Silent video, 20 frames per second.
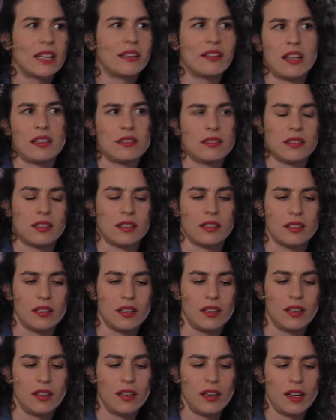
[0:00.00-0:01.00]
dancing.
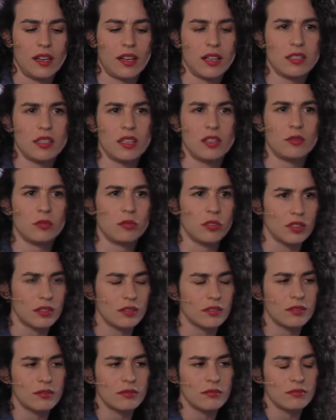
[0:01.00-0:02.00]
And I said, well,
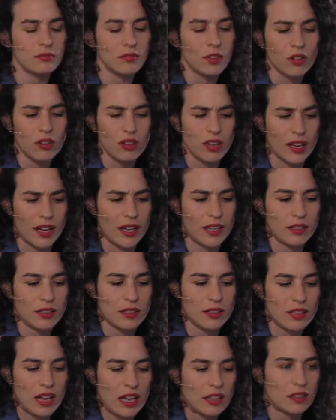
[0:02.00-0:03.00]
okay,
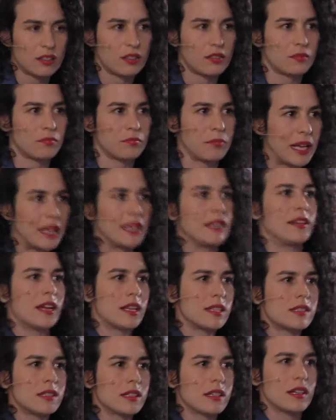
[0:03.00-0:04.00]
it's not belly
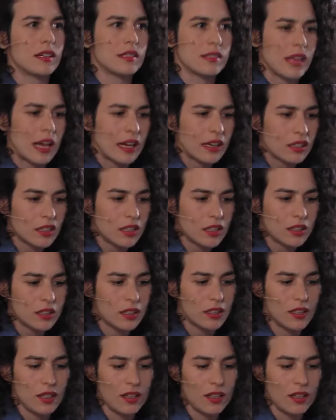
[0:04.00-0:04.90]
dancing exactly.